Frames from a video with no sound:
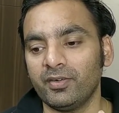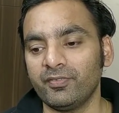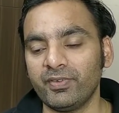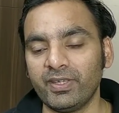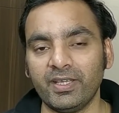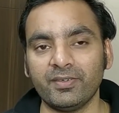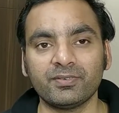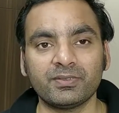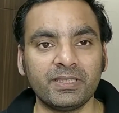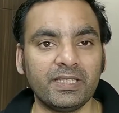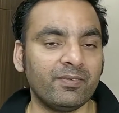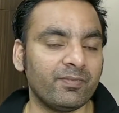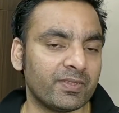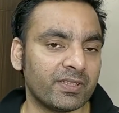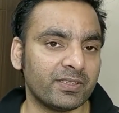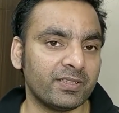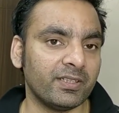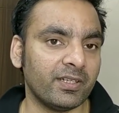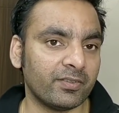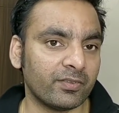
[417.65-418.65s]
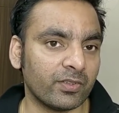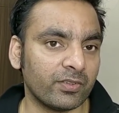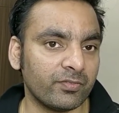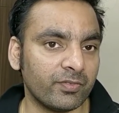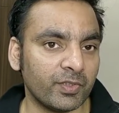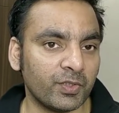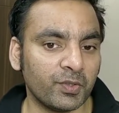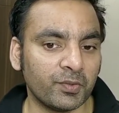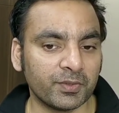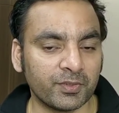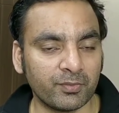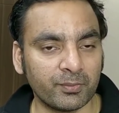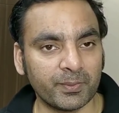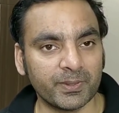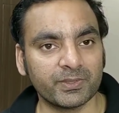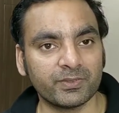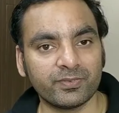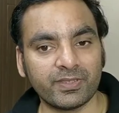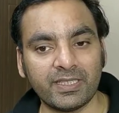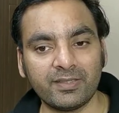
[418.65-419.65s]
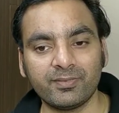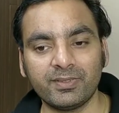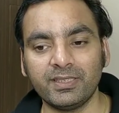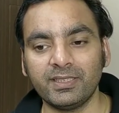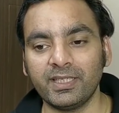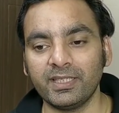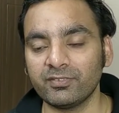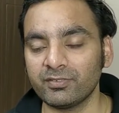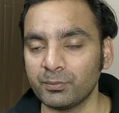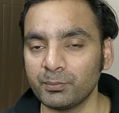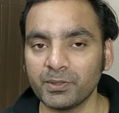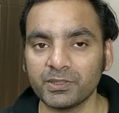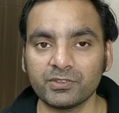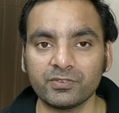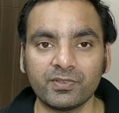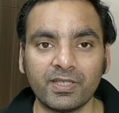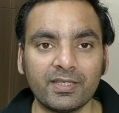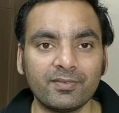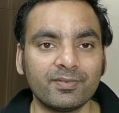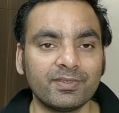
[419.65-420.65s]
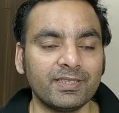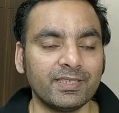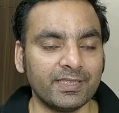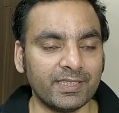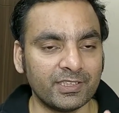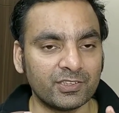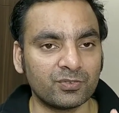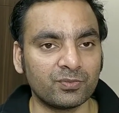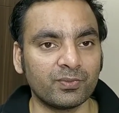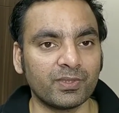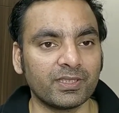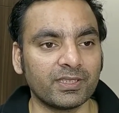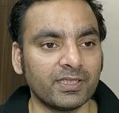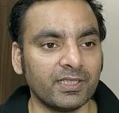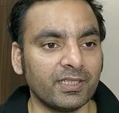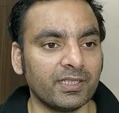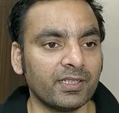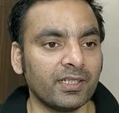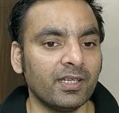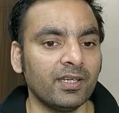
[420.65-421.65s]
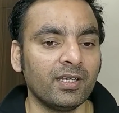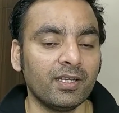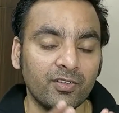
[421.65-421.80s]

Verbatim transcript: we have seen with the teardown video of the OnePlus 5T, like OnePlus 5T is working.